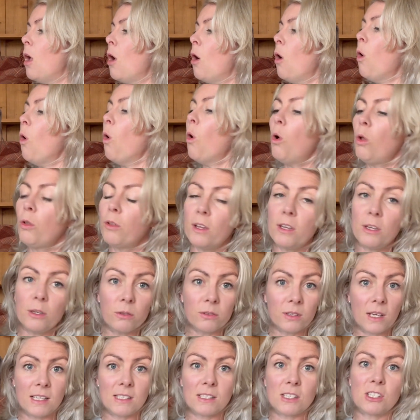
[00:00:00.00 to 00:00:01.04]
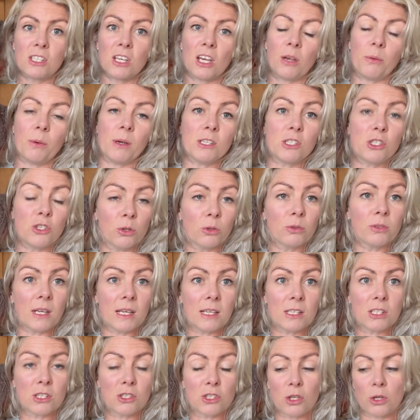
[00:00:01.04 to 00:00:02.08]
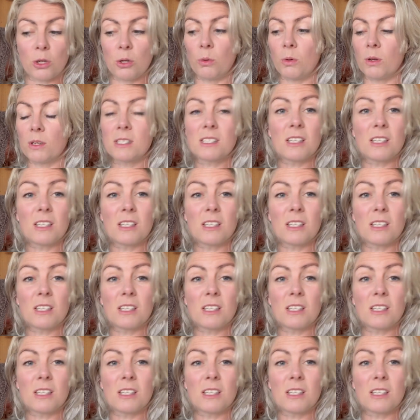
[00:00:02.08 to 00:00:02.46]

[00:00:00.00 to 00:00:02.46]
all that you'll need to do is you'll need to do